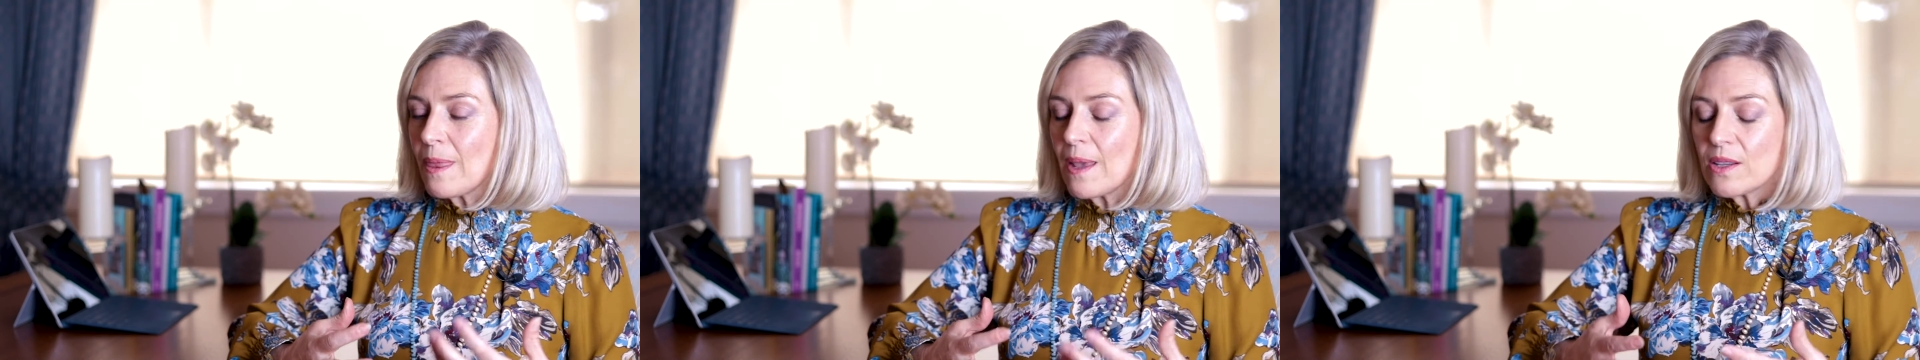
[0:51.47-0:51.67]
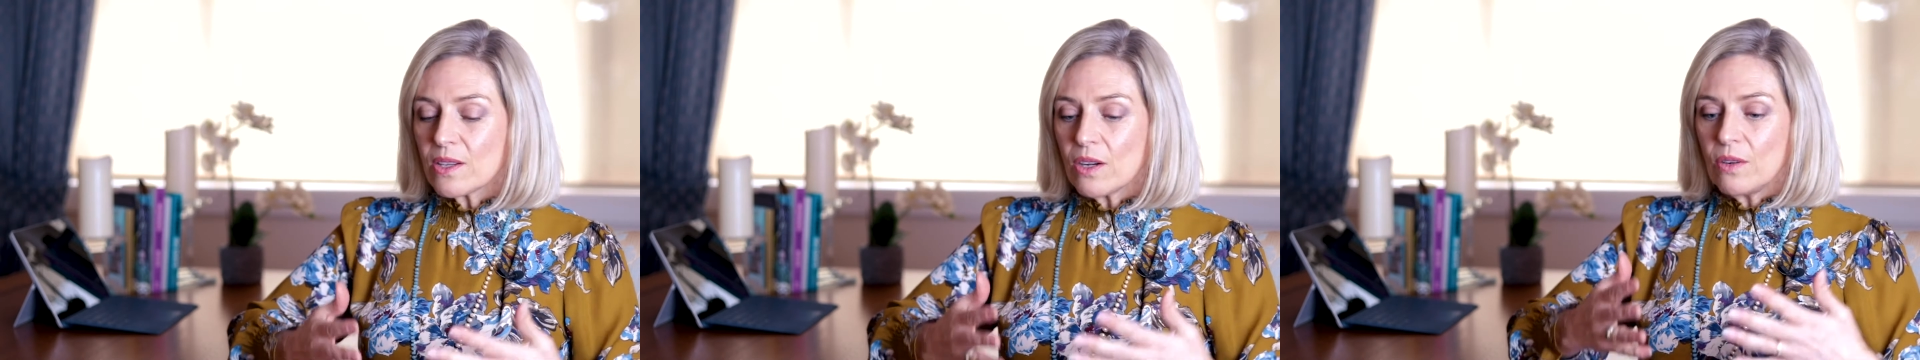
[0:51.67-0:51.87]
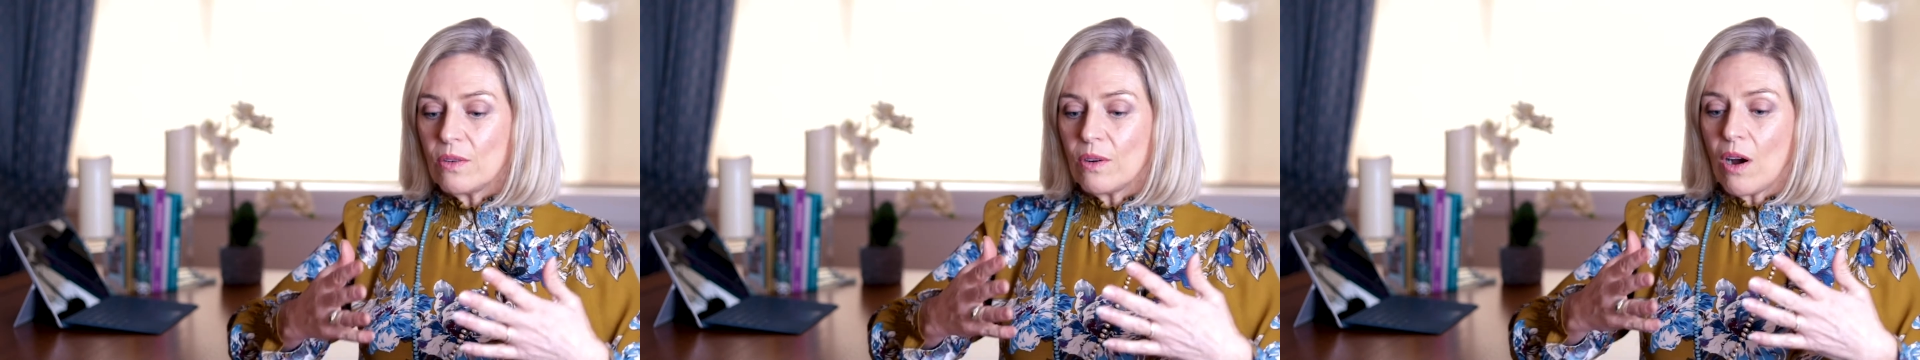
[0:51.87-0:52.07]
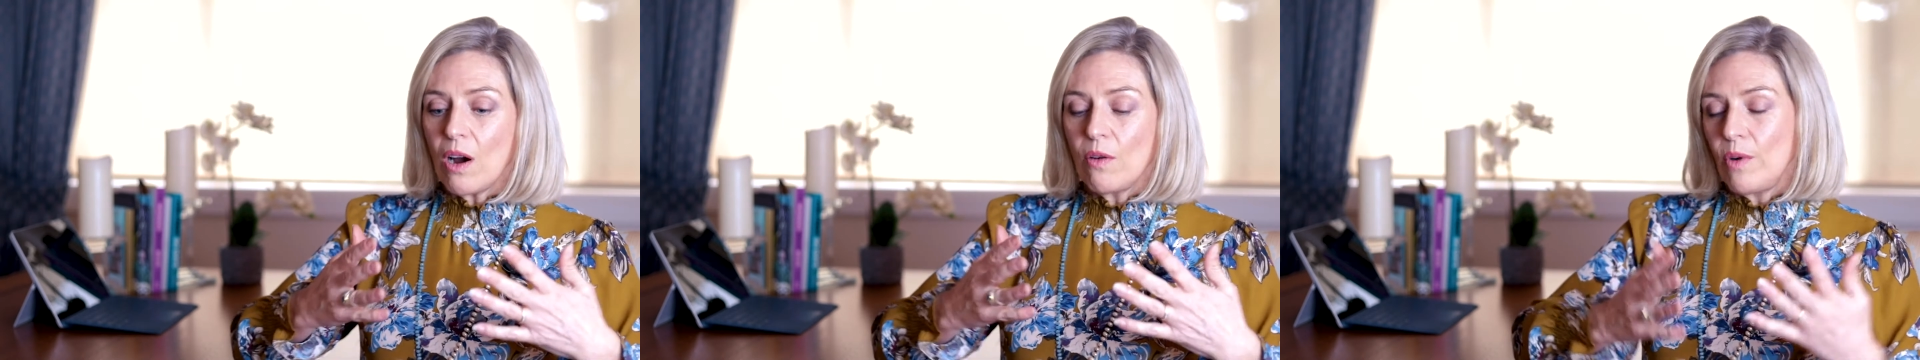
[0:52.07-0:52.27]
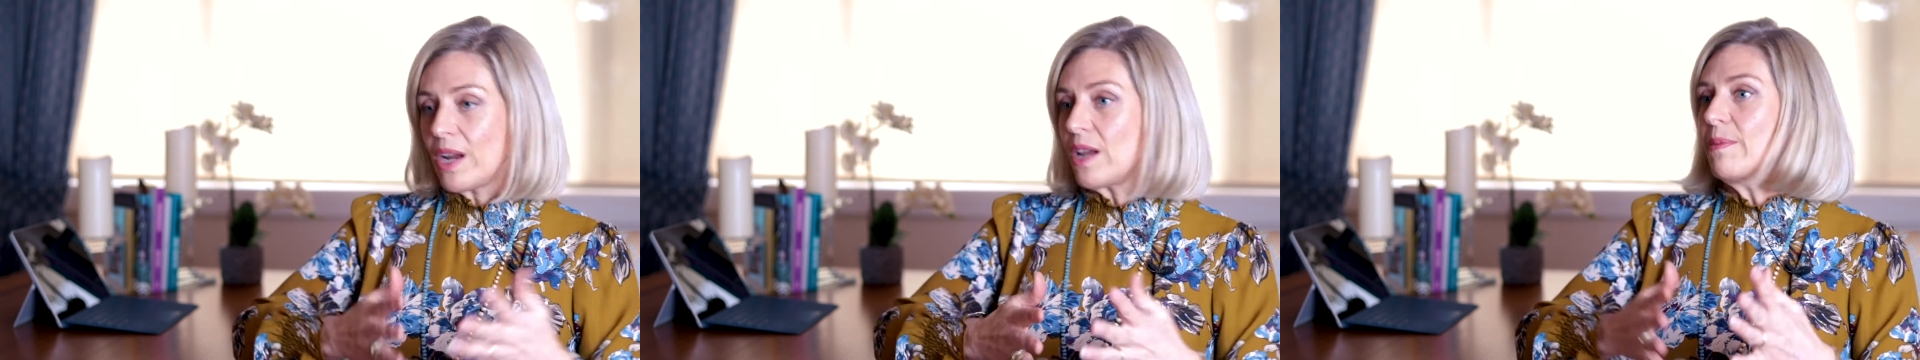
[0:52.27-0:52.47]
So I
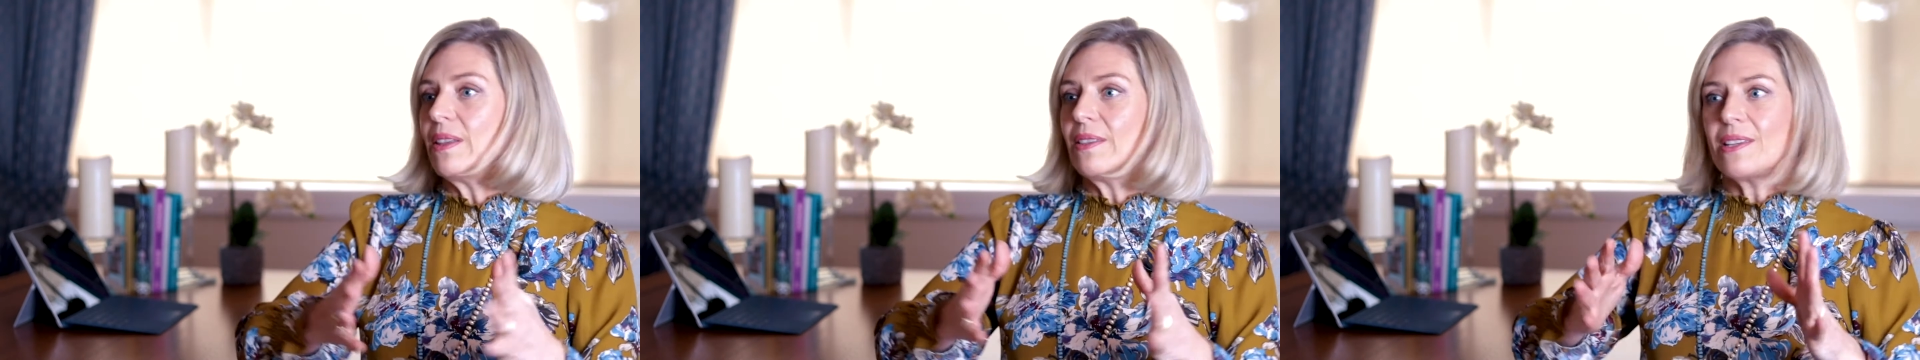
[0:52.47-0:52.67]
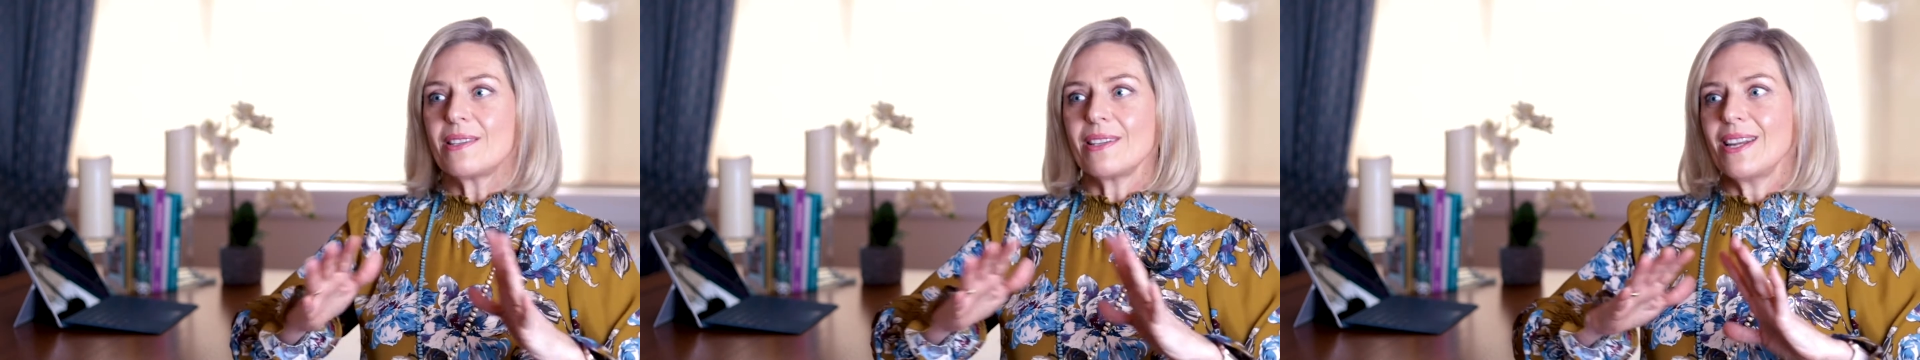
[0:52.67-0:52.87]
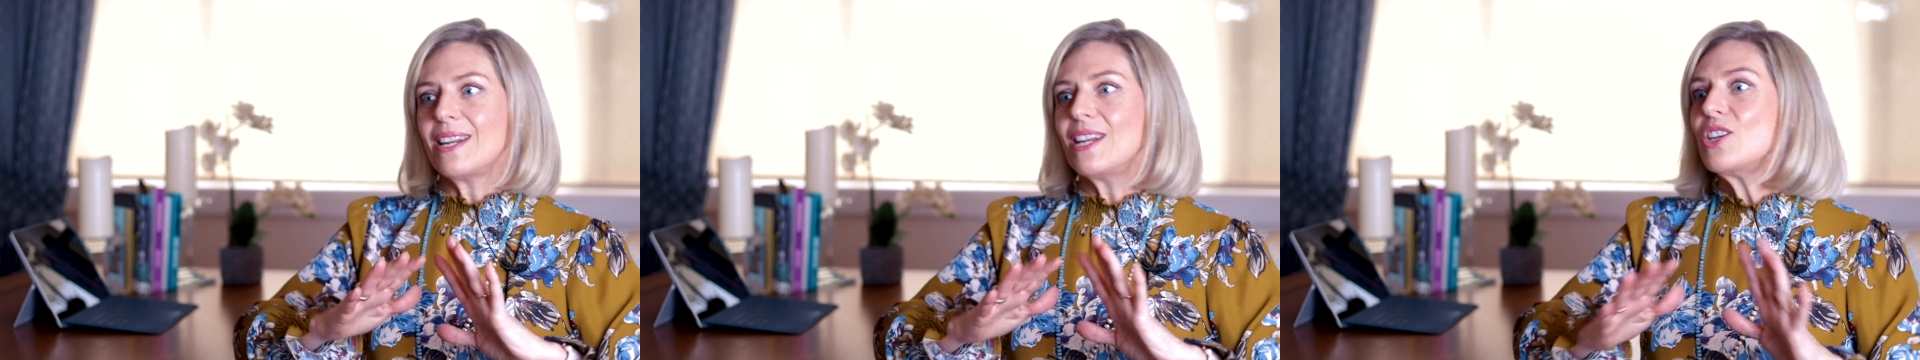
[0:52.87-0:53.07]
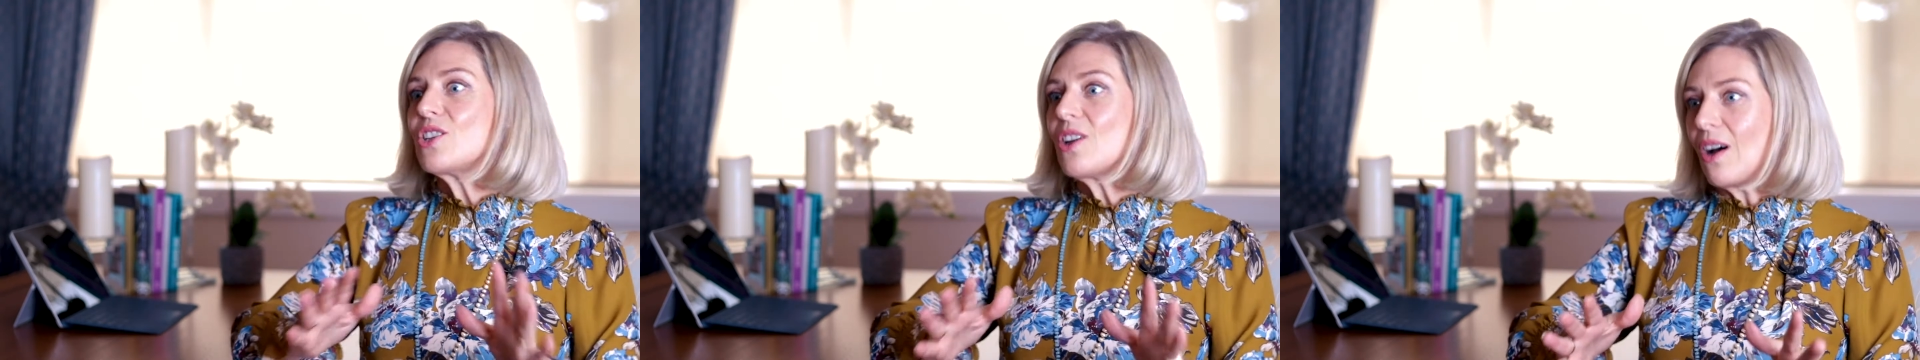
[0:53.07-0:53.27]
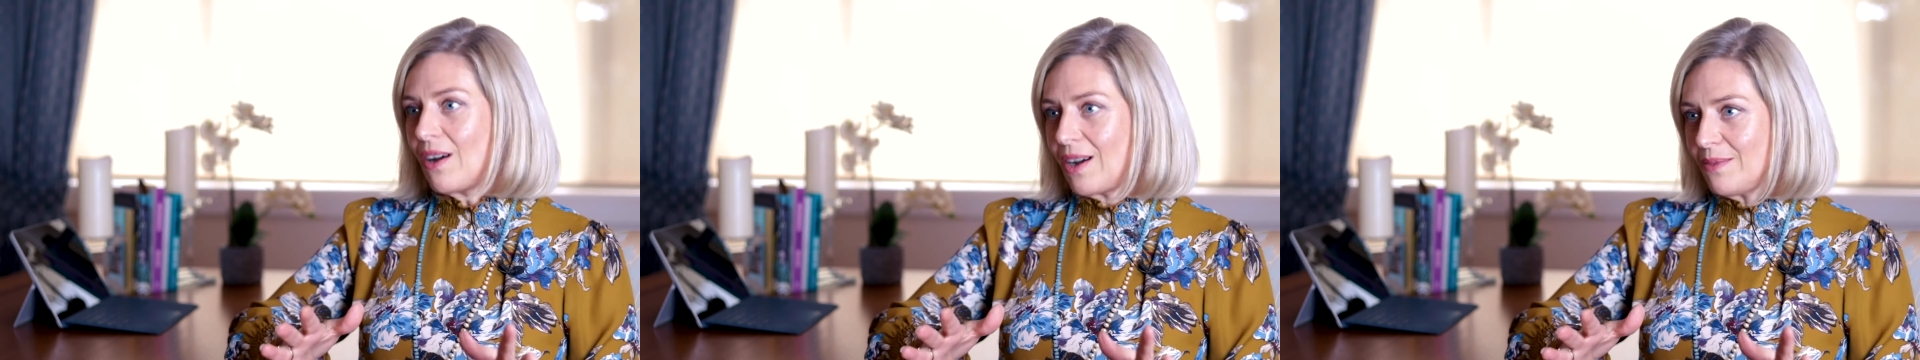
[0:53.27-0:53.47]
recommend this at any
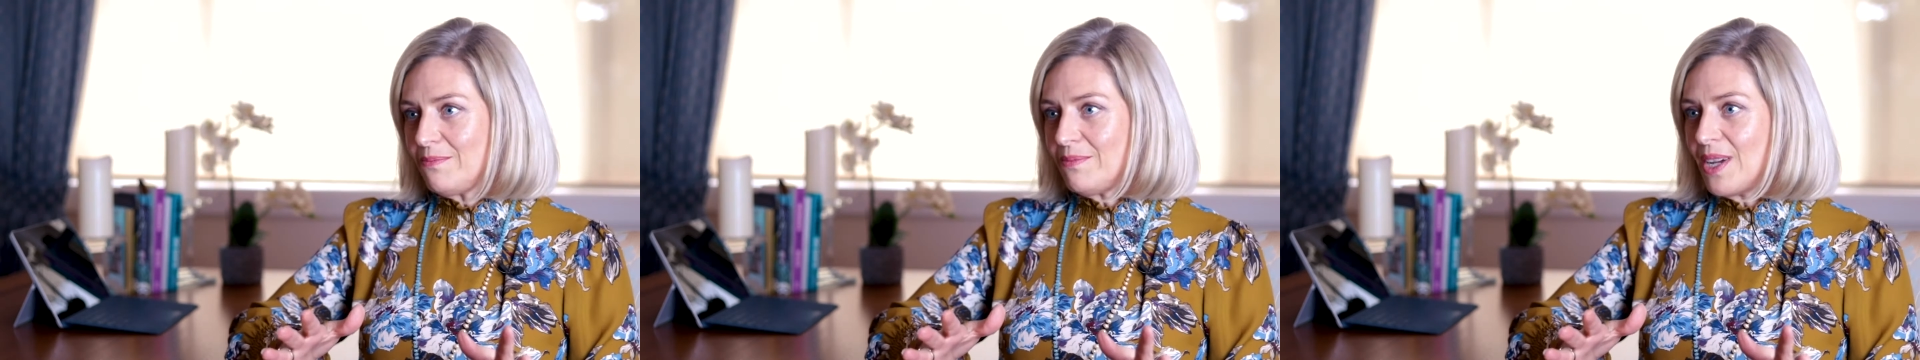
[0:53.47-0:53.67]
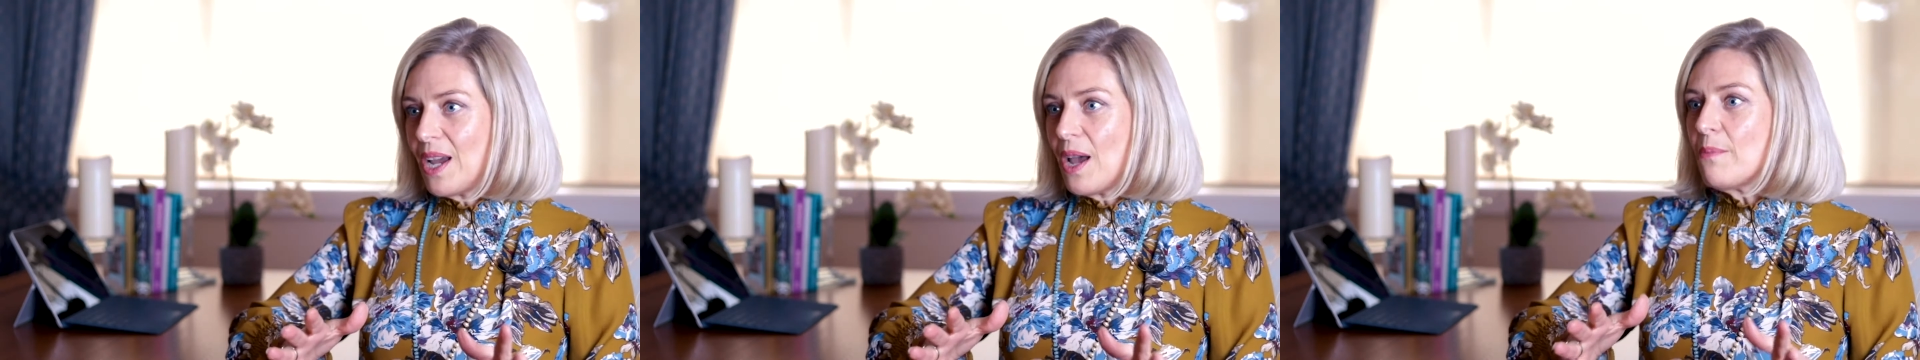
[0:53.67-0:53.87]
time,